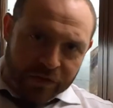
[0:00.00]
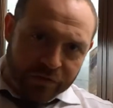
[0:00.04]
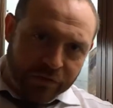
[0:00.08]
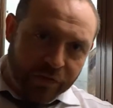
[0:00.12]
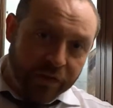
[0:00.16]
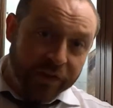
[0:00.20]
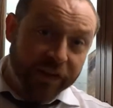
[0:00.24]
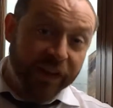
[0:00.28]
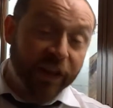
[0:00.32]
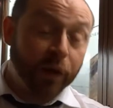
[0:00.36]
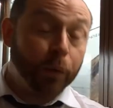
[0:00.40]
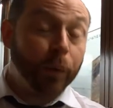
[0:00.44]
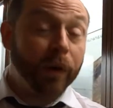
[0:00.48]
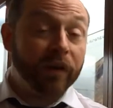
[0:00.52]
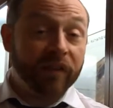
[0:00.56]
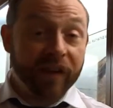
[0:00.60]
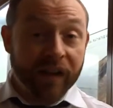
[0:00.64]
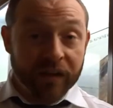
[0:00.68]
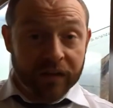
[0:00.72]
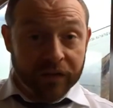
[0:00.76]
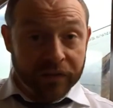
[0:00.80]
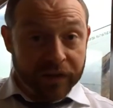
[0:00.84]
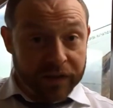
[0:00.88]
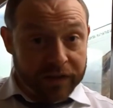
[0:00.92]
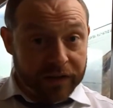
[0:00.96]
finding your way
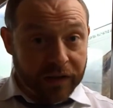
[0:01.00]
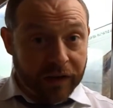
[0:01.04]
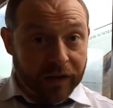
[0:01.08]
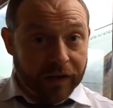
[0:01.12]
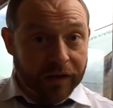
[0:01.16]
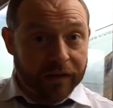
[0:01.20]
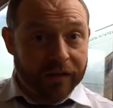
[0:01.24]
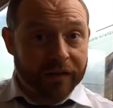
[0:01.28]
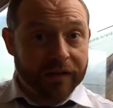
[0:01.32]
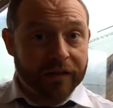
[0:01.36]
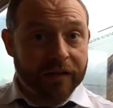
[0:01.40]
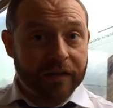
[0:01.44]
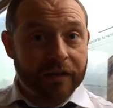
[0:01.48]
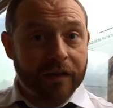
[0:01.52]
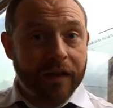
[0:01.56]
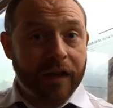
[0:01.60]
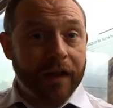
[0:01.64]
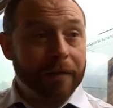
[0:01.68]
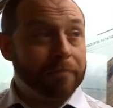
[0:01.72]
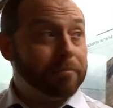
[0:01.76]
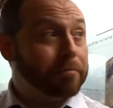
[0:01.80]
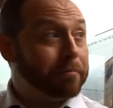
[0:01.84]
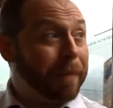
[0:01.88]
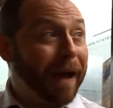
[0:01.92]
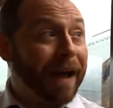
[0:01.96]
around in the dark,
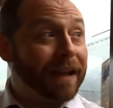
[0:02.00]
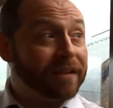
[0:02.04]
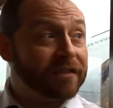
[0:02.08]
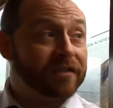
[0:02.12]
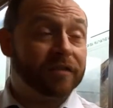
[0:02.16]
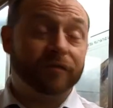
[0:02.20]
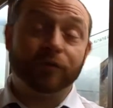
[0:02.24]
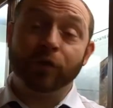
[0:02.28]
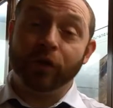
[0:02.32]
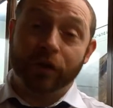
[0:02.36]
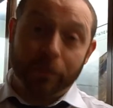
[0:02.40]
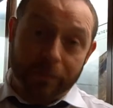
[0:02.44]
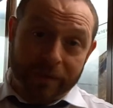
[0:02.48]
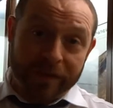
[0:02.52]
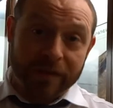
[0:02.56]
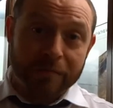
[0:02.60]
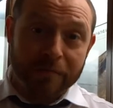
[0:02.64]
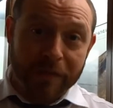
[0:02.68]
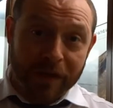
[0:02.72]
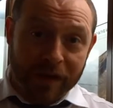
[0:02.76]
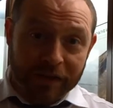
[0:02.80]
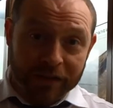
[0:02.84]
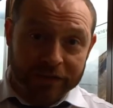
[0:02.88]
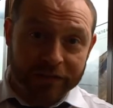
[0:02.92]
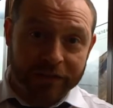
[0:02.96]
um, bats have got to be the
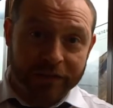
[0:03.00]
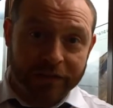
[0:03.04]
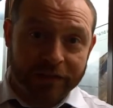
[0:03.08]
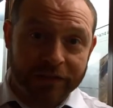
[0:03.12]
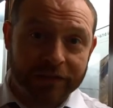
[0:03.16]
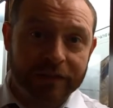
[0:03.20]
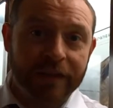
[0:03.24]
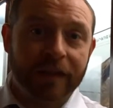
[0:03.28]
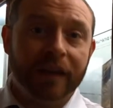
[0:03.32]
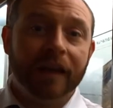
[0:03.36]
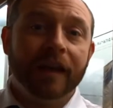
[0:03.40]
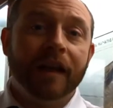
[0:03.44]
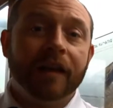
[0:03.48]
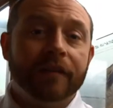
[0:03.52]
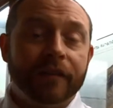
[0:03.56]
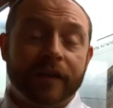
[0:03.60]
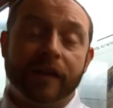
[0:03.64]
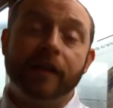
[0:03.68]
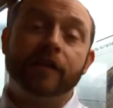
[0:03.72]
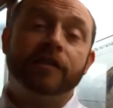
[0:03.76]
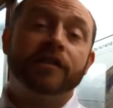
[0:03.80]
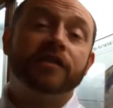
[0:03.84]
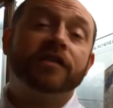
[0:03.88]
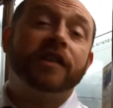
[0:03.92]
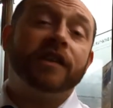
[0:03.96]
masters. They
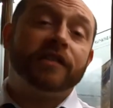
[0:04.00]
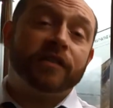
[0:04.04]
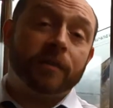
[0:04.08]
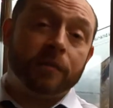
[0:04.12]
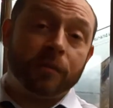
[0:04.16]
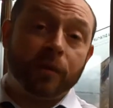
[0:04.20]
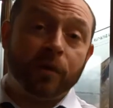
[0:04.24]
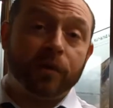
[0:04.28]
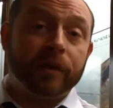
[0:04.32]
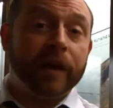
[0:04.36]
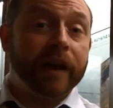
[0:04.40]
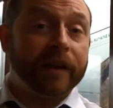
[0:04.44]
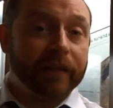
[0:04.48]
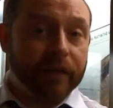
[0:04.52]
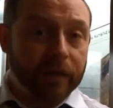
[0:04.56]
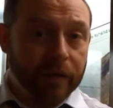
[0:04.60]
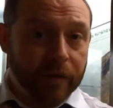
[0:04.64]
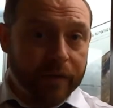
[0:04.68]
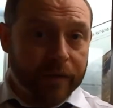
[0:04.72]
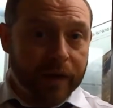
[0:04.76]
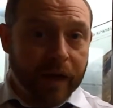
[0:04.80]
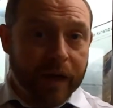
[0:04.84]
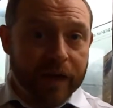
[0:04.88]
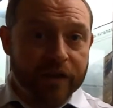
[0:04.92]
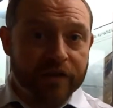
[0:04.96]
use a system called
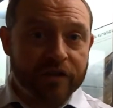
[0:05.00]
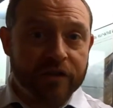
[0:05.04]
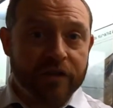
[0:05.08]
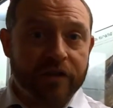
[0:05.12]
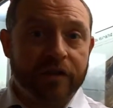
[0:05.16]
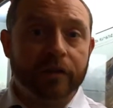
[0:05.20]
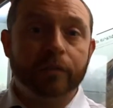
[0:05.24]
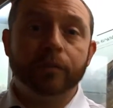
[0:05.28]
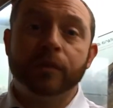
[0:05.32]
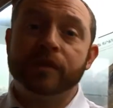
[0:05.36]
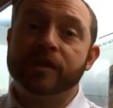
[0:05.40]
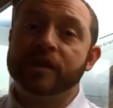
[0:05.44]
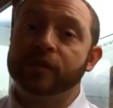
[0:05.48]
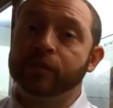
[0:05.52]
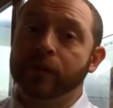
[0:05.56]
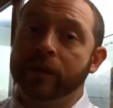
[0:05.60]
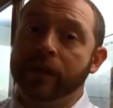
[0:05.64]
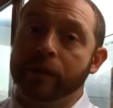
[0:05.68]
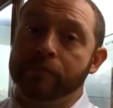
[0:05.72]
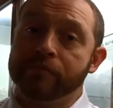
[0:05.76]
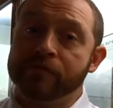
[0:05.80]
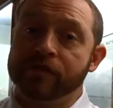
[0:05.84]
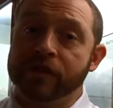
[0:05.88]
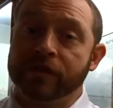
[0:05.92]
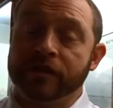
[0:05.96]
echolocation, which is where
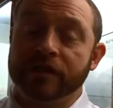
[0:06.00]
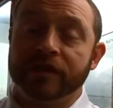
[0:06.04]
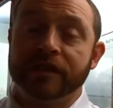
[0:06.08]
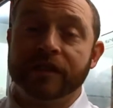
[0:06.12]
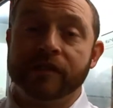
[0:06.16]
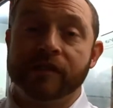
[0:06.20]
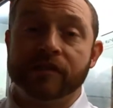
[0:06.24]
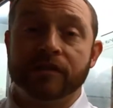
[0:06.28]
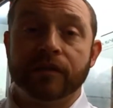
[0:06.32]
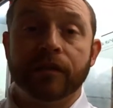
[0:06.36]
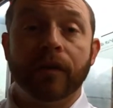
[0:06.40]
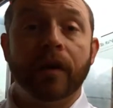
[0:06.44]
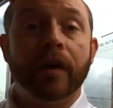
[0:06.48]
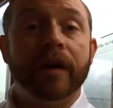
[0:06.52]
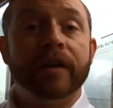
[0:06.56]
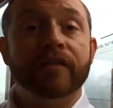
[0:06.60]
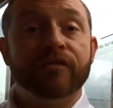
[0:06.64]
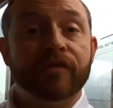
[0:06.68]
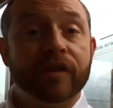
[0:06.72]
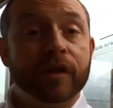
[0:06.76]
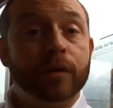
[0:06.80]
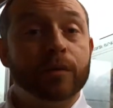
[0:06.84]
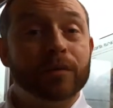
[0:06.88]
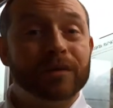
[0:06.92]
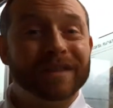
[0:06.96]
they produce a series of high
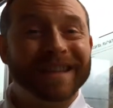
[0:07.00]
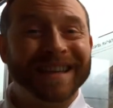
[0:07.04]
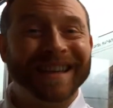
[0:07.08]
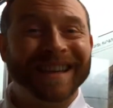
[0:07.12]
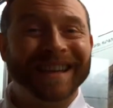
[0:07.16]
frequency